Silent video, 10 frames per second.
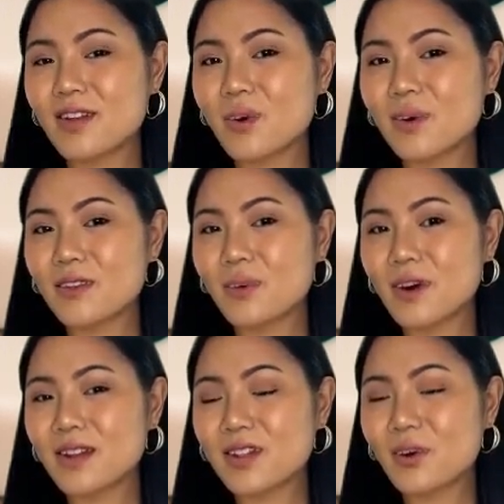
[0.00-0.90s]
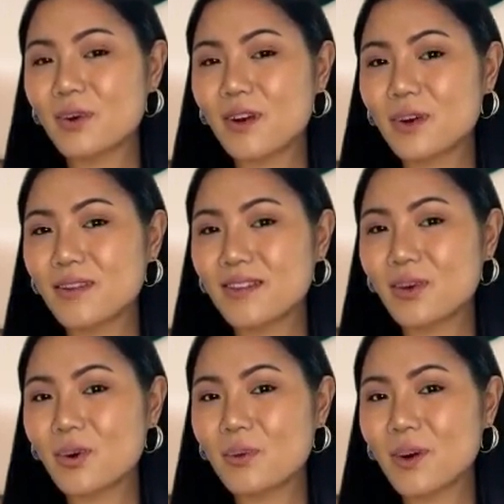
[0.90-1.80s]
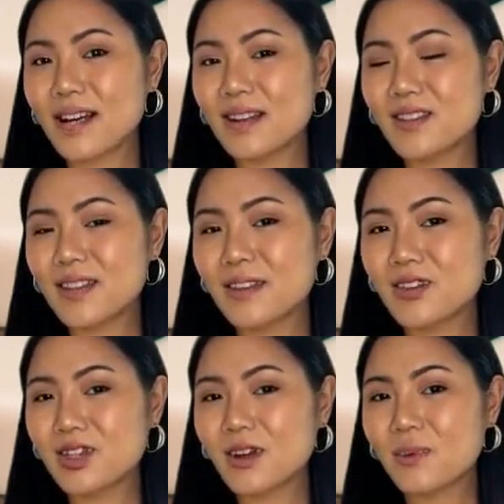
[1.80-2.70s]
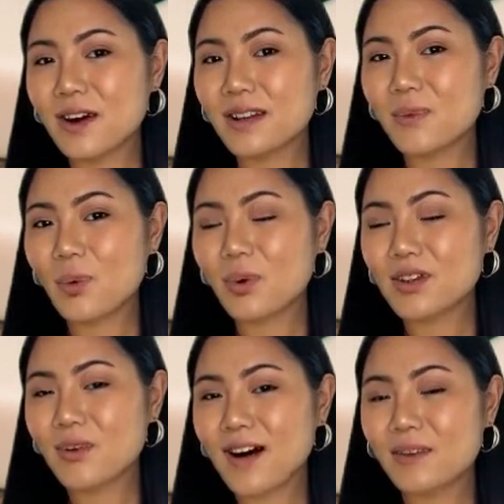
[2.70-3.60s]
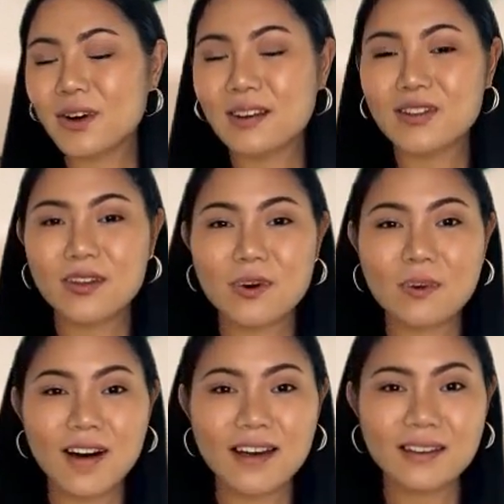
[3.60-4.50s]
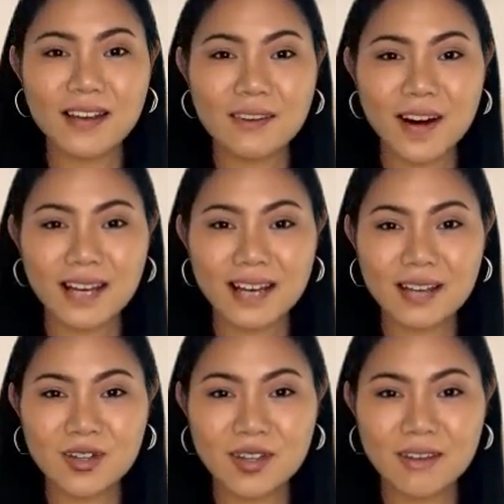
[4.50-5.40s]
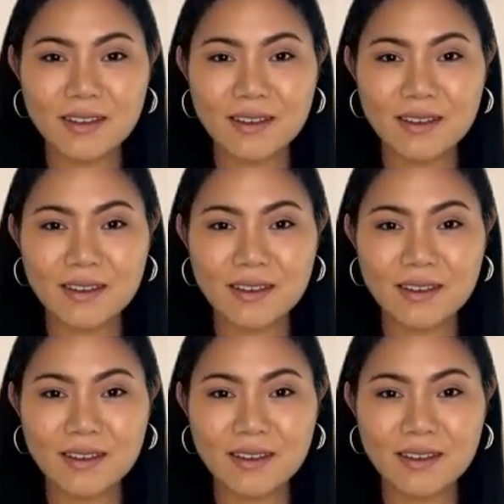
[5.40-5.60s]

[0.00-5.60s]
you increase your click through rates and generate more traffic to your landing page.